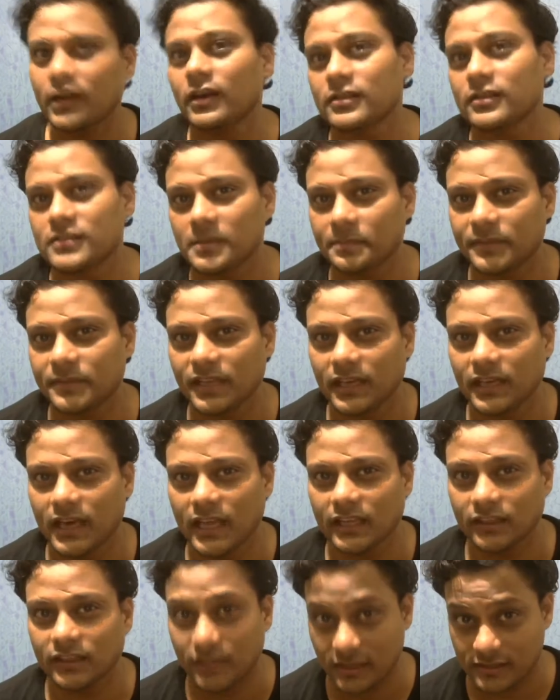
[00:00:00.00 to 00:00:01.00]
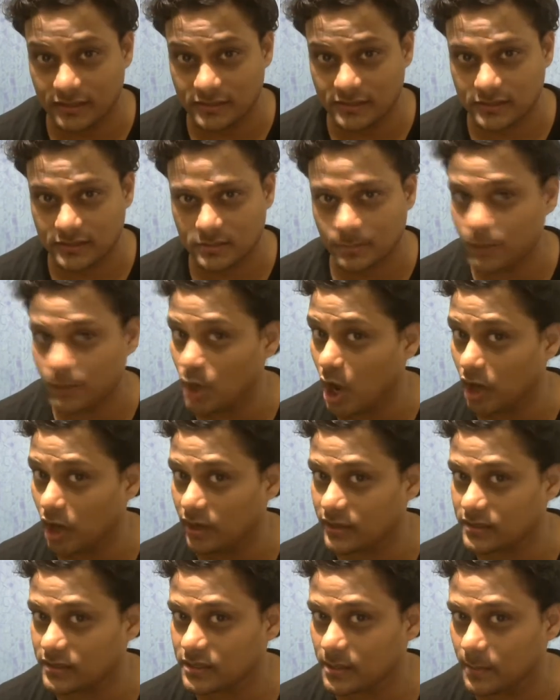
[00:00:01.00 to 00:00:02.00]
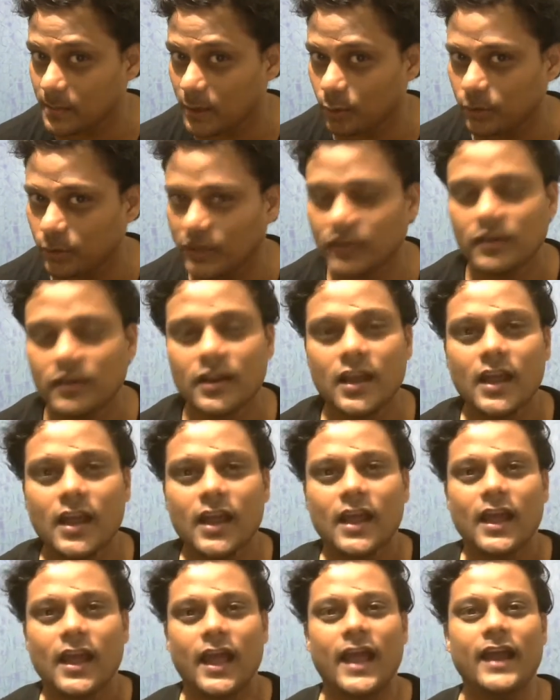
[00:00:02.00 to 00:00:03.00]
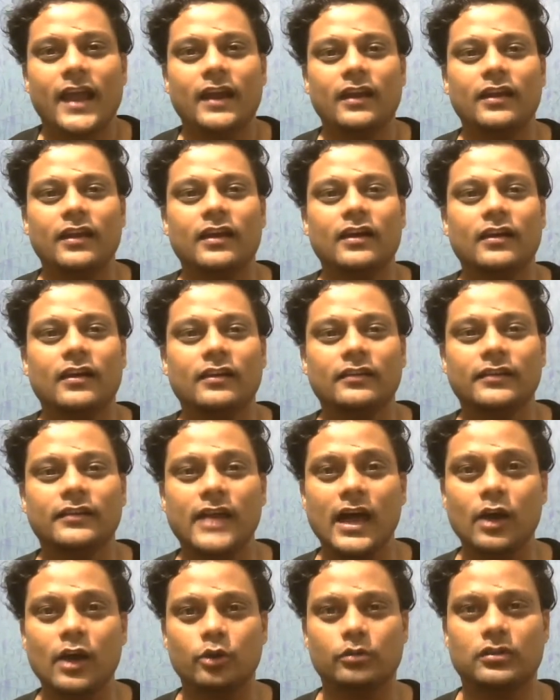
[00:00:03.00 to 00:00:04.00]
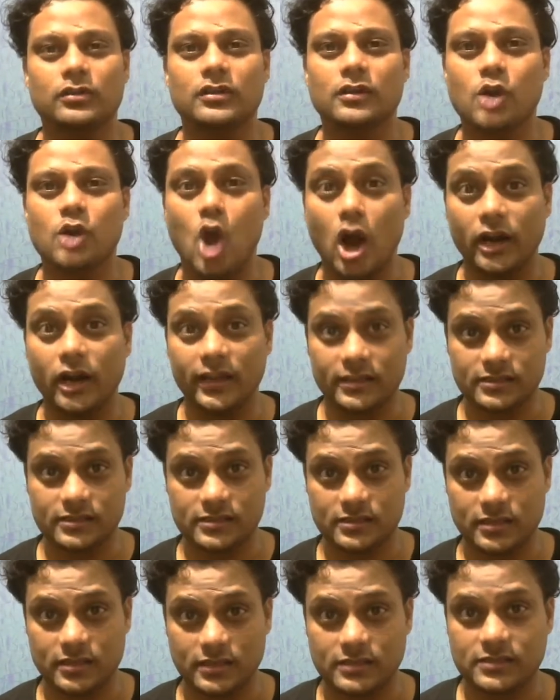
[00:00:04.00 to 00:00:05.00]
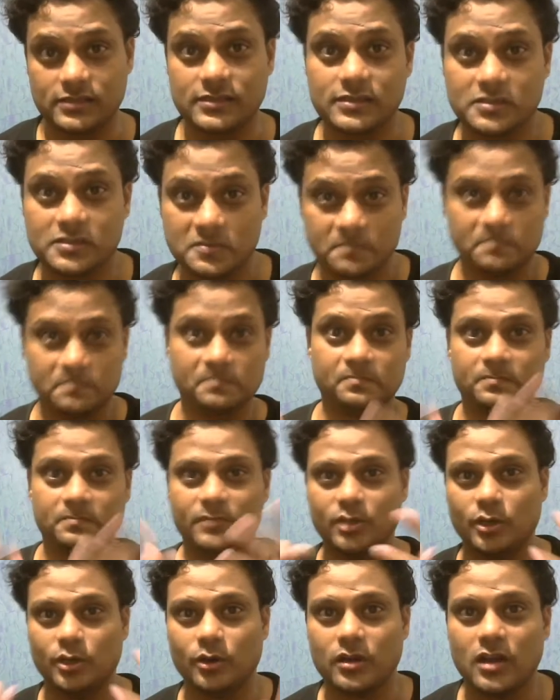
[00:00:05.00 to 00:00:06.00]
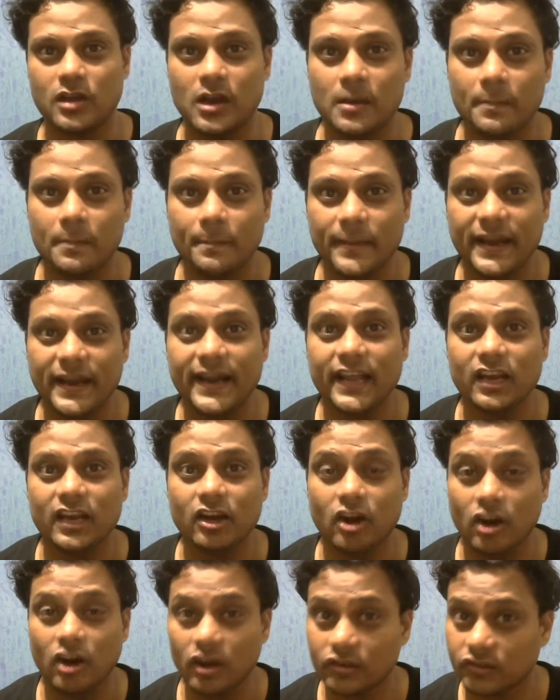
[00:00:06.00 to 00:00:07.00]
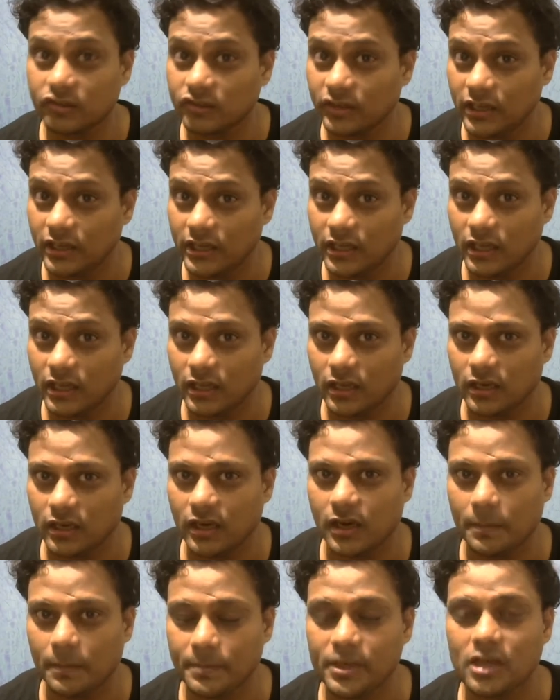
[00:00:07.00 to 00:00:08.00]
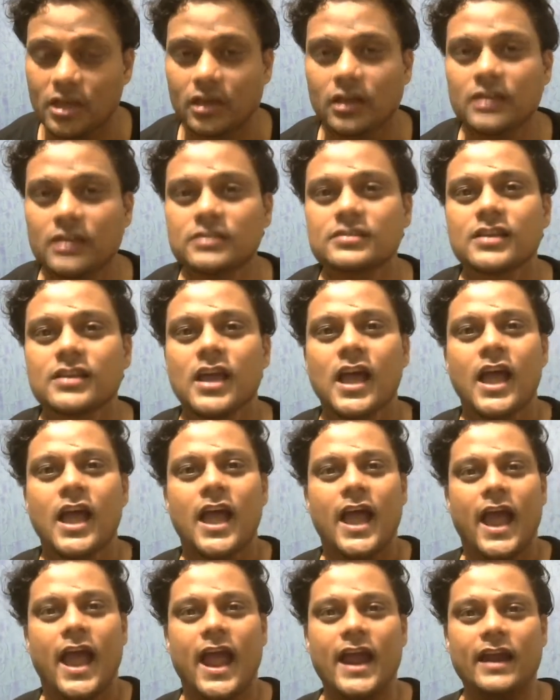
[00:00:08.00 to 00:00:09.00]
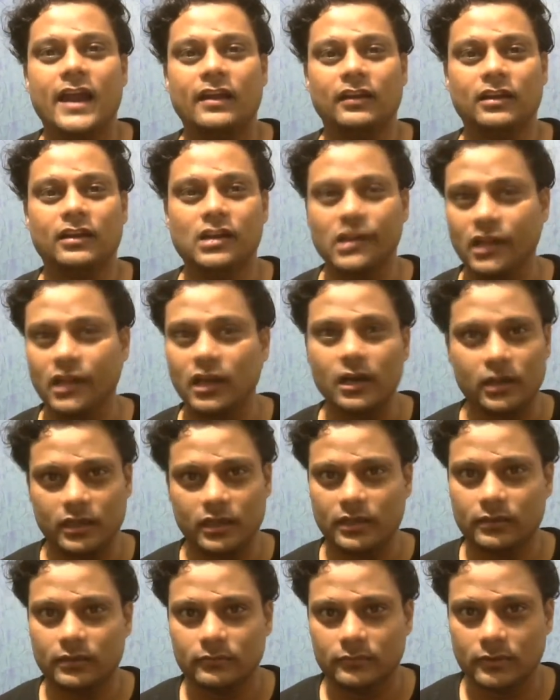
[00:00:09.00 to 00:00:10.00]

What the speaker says: something like this. Be honest about it. And now the goddess has, come, made an earthly appearance. And clearly,